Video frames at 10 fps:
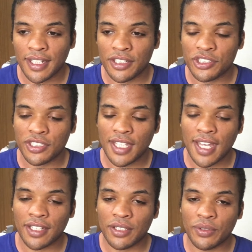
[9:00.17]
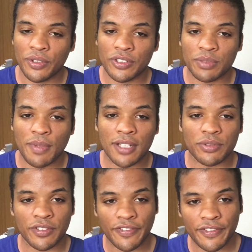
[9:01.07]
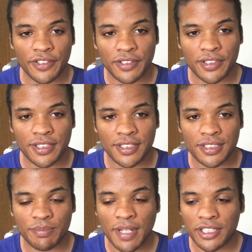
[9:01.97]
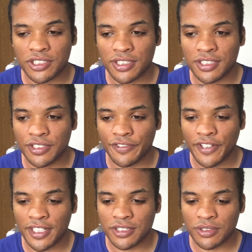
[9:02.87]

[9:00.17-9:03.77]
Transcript: And usually that corresponds with food, especially because your friends